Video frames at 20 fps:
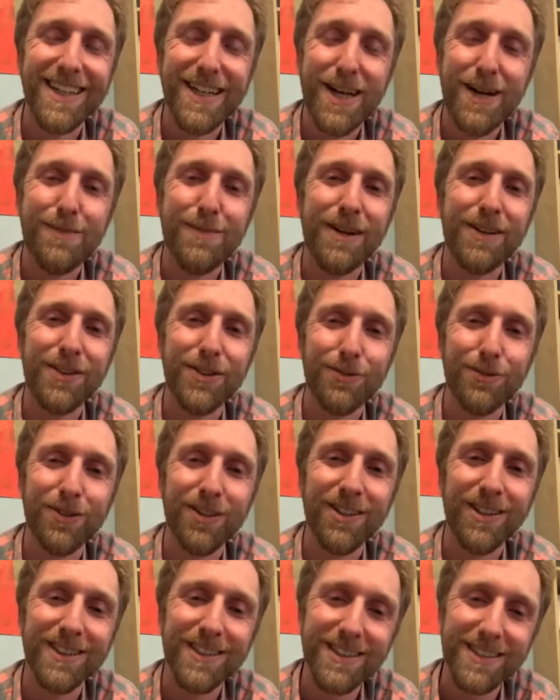about the
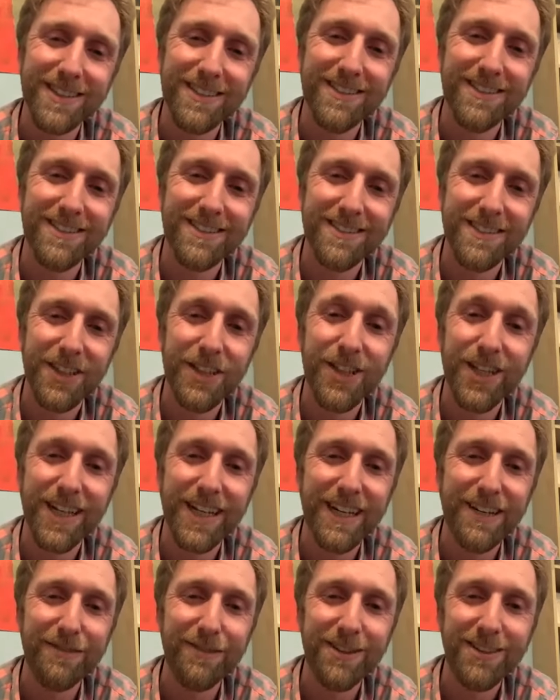world and good
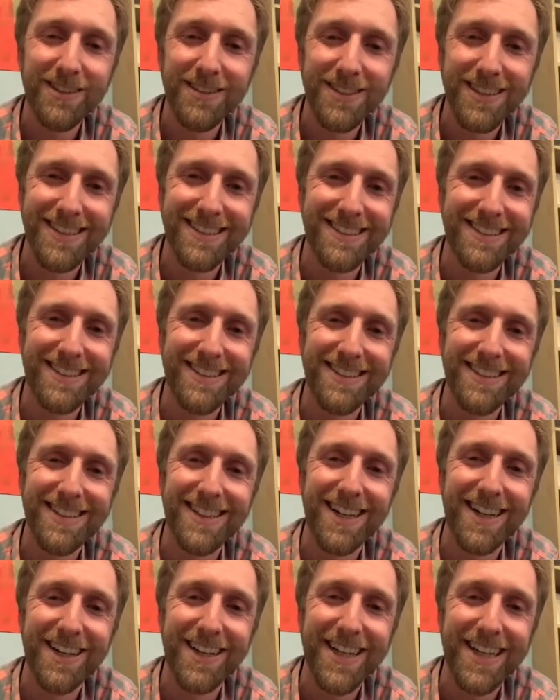and evil,
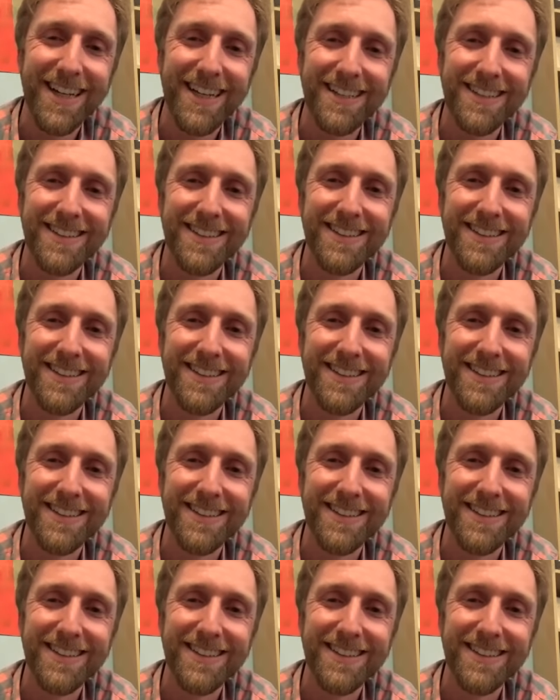all that.